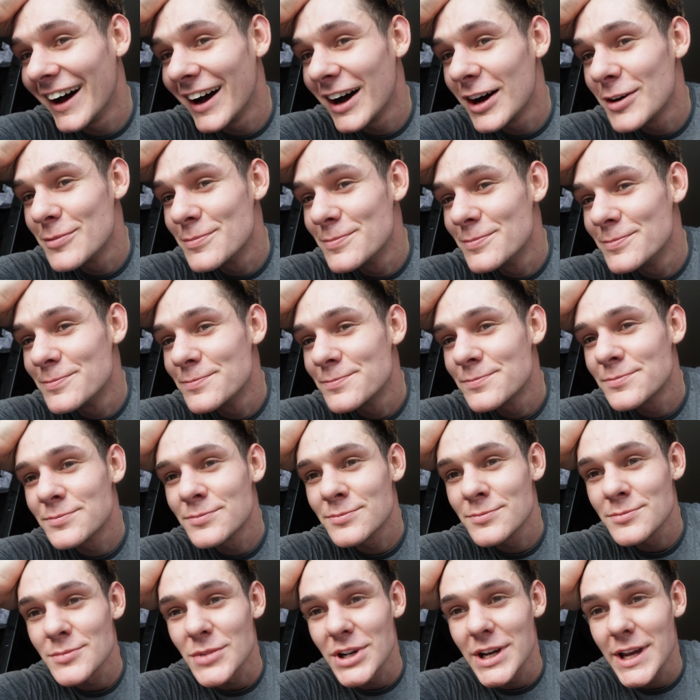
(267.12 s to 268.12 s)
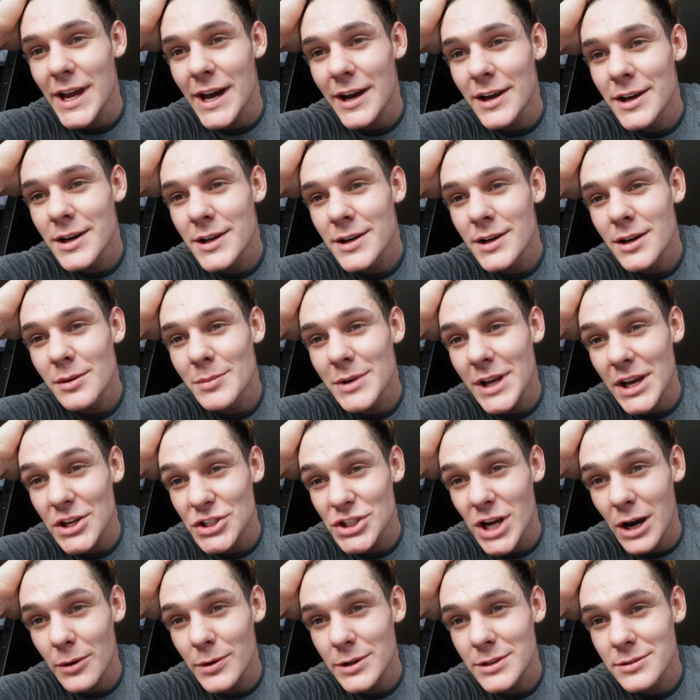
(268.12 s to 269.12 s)
um, but yeah, I'm gonna
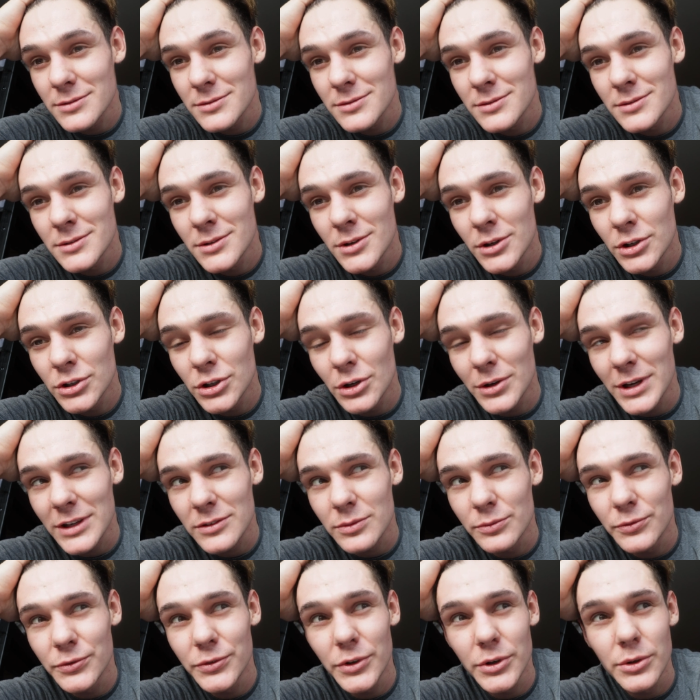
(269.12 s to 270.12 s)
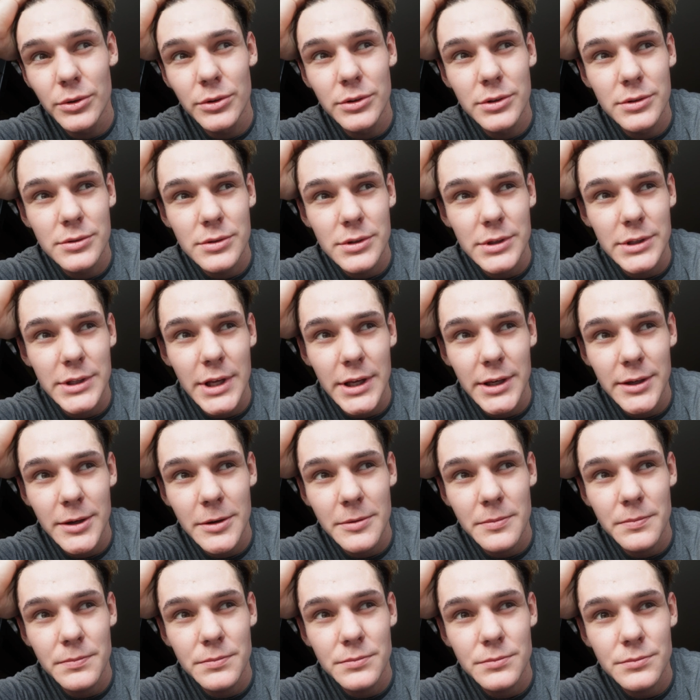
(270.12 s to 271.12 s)
get showered, go and get some food, and then
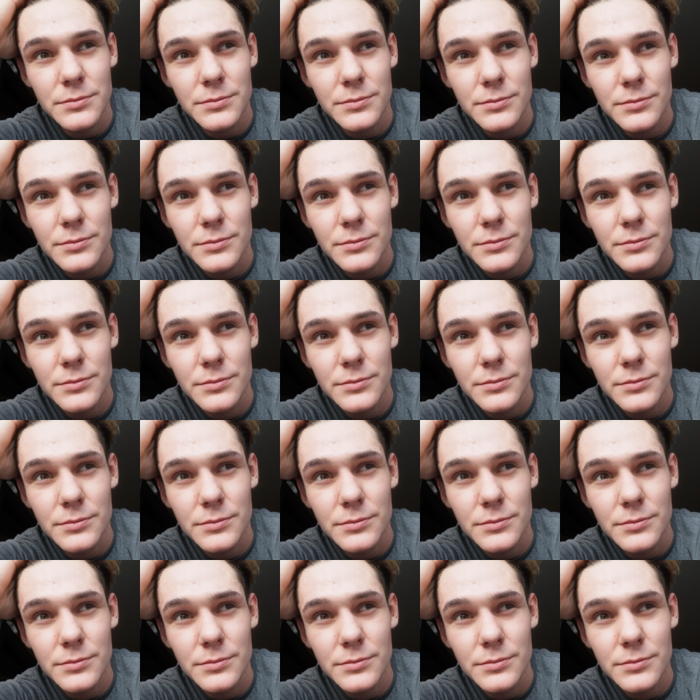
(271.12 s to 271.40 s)
um,